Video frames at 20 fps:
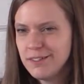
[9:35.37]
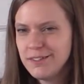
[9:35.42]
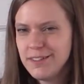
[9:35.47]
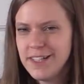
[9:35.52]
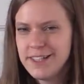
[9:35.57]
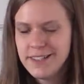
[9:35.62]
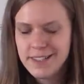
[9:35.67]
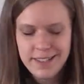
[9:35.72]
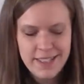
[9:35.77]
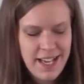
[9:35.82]

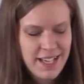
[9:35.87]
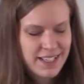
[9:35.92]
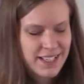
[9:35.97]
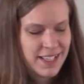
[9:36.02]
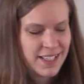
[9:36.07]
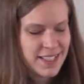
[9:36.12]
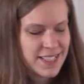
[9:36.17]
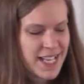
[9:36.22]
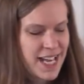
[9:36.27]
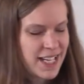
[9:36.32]
Isn't that
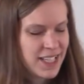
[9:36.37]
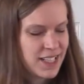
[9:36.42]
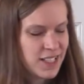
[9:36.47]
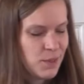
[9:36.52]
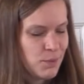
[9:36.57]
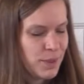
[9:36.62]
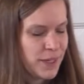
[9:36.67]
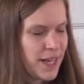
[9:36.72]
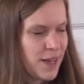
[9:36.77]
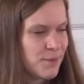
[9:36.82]
exactly
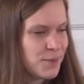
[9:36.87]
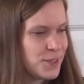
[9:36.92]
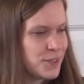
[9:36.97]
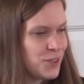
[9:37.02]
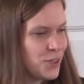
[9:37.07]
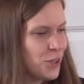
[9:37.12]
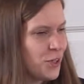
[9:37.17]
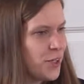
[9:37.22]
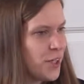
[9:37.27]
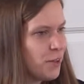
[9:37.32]
what I was
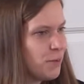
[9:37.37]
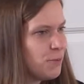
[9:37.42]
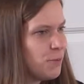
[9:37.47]
yearning